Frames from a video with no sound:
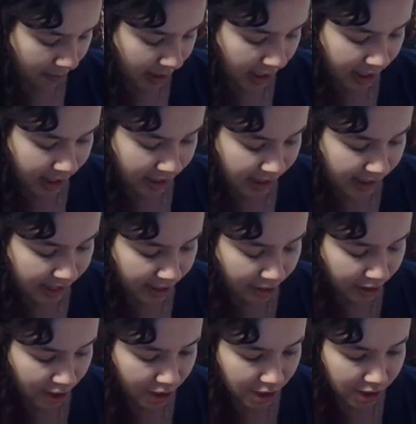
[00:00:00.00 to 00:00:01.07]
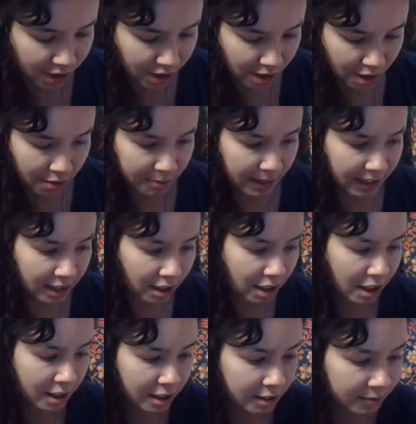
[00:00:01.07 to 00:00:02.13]
concealers, oh my
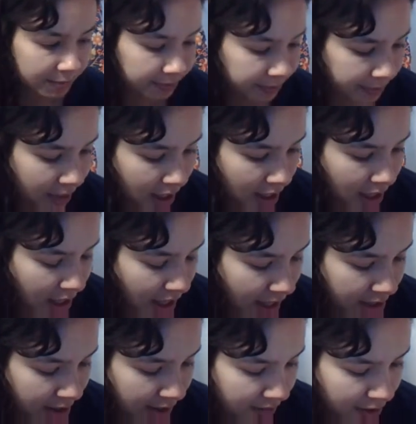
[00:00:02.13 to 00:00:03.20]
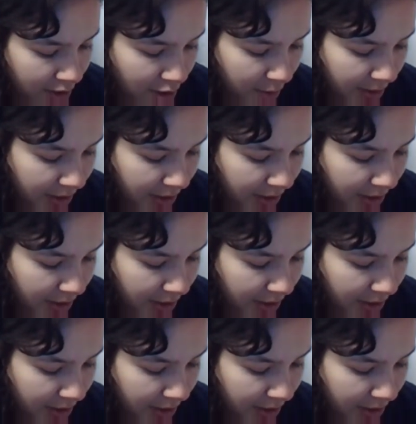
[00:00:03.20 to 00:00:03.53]
god, I don't even know